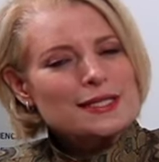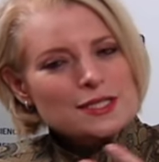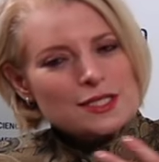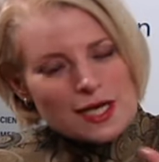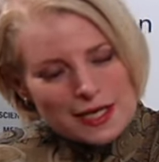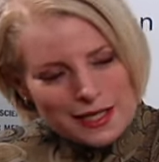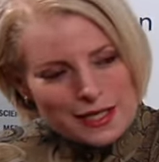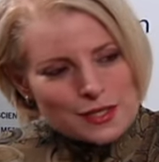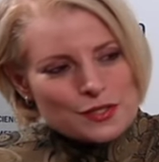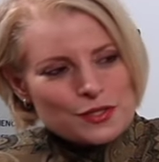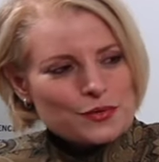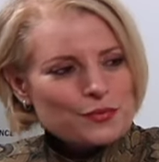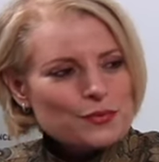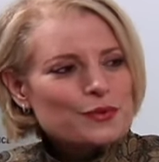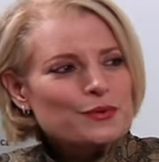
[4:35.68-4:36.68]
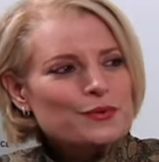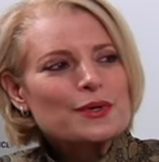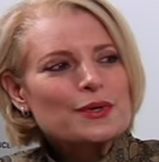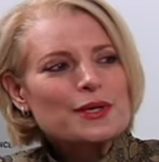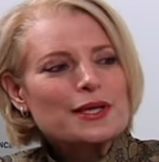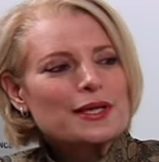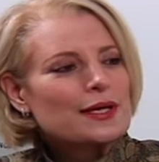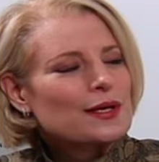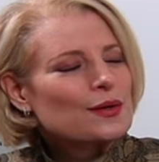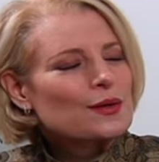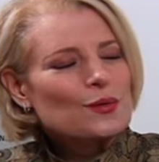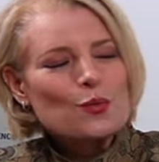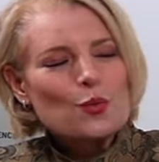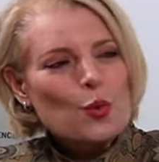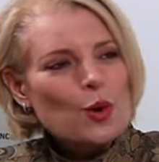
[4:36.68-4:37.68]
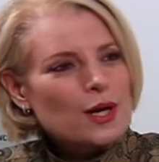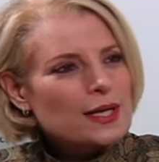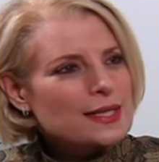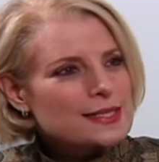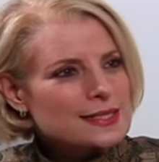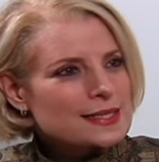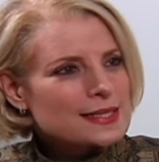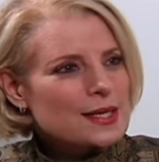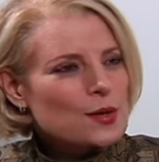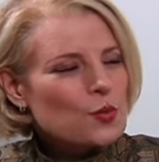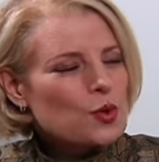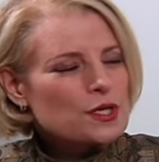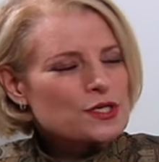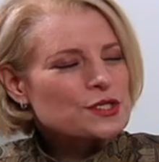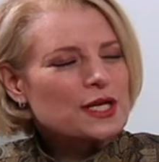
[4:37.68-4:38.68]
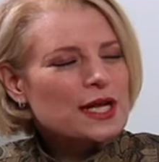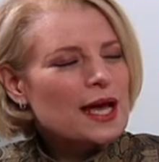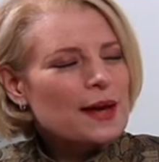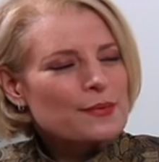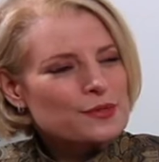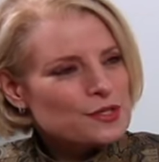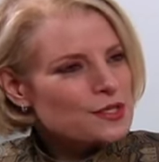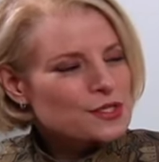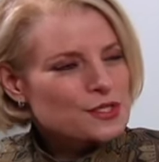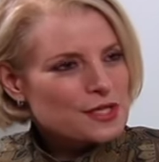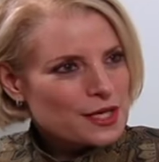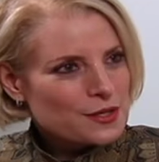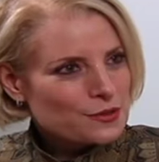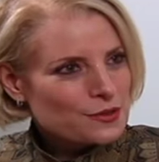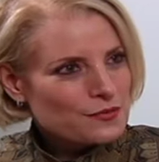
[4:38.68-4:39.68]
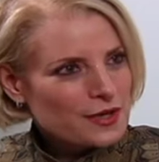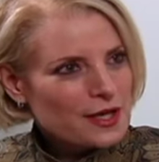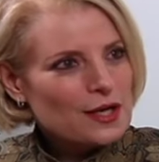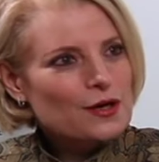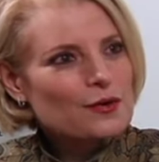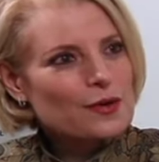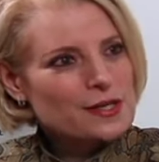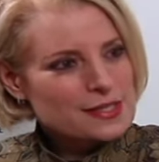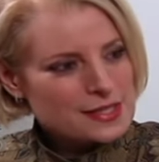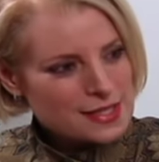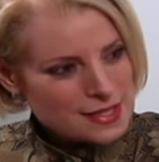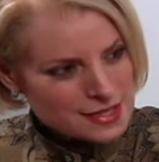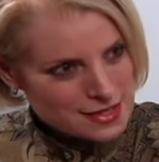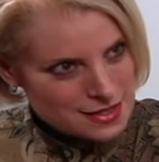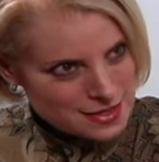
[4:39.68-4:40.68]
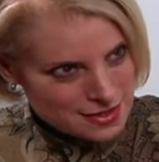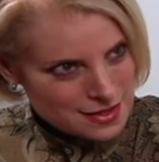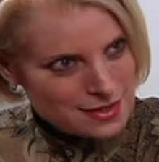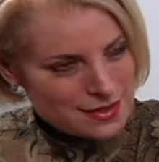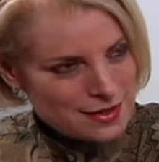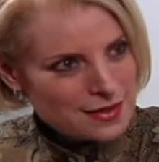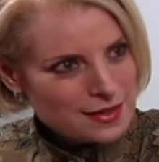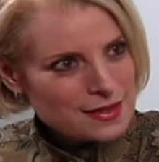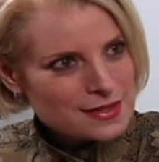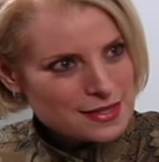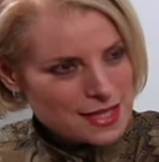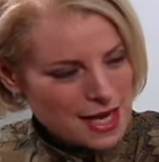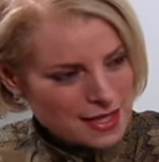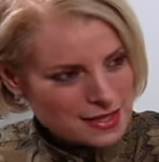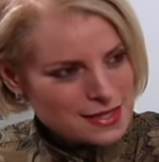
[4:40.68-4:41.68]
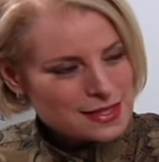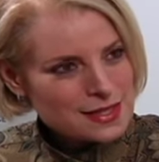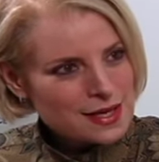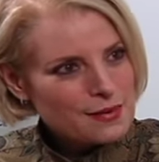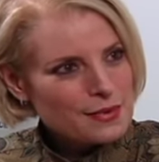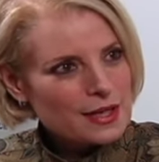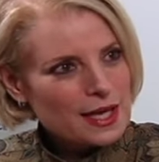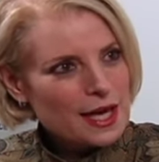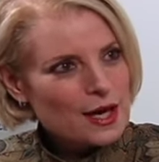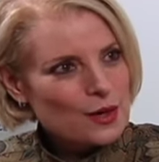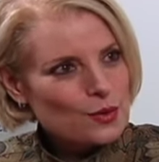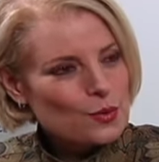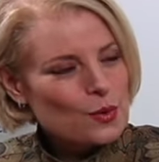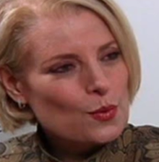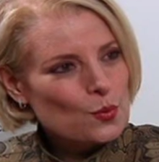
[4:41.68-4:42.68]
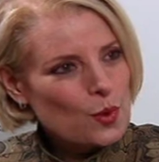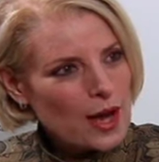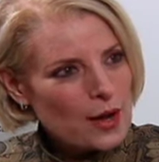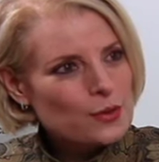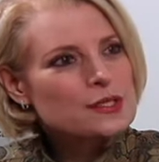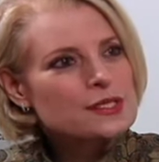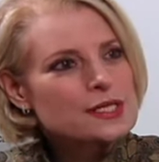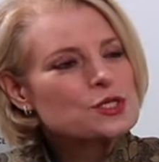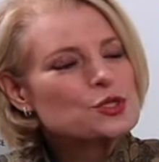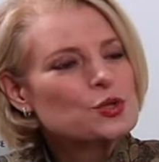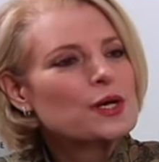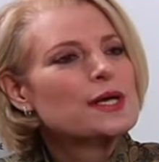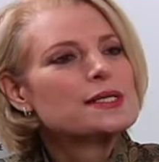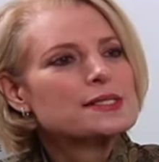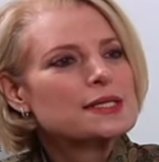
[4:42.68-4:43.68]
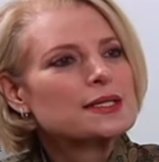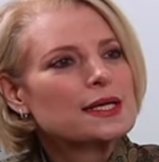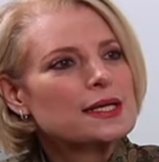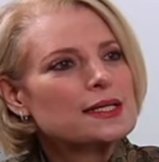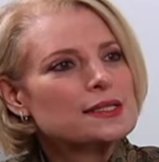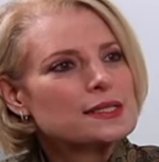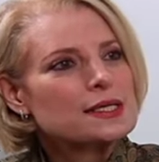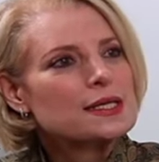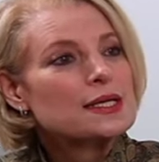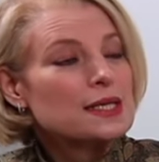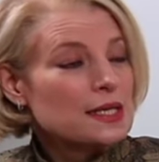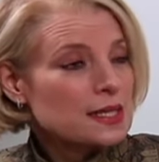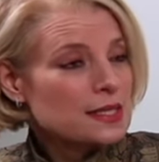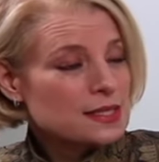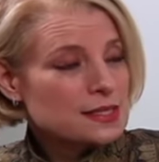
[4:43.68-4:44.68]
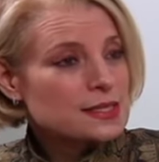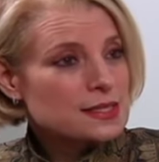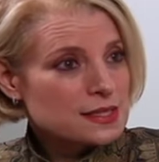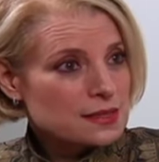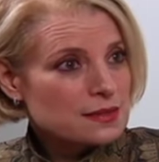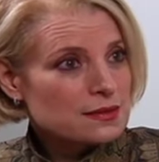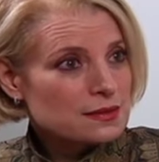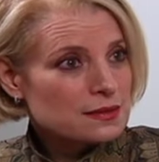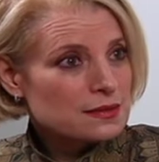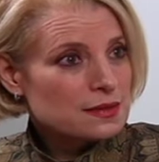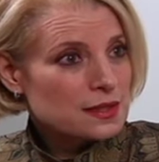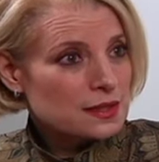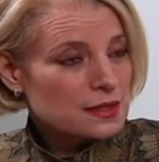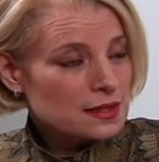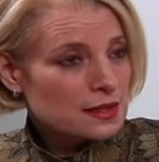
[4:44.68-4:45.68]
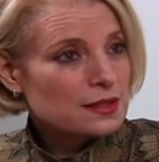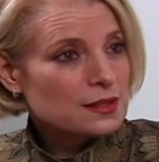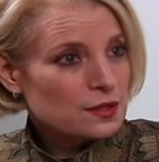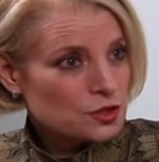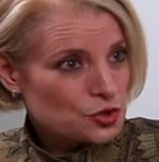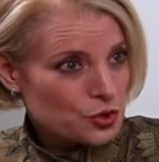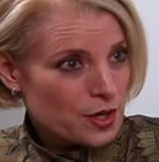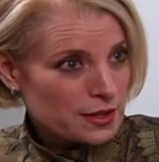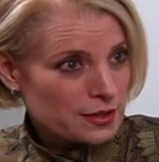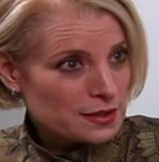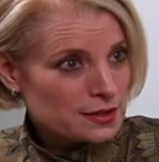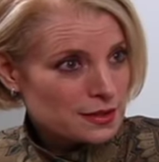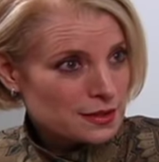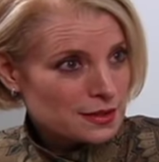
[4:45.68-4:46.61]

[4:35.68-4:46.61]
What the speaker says: Take us through what is going to happen to the standard of care as this data is coming out. How does this translate? This is still a clinical trial.